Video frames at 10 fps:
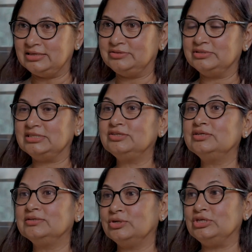it was a
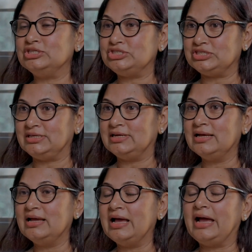collision,
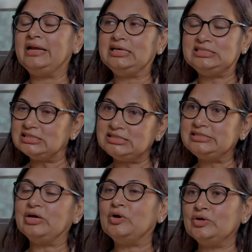and I just
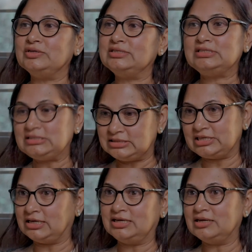saw this
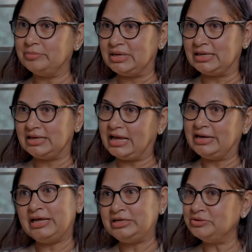truck coming,
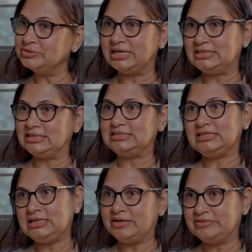and I knew that it's
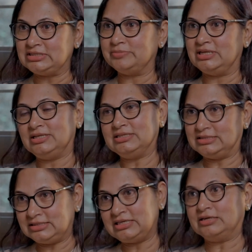inevitable.
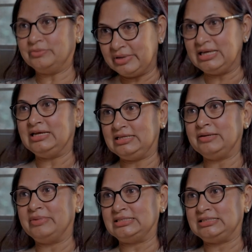This truck will hit
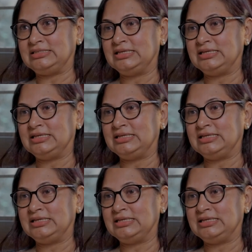the bus.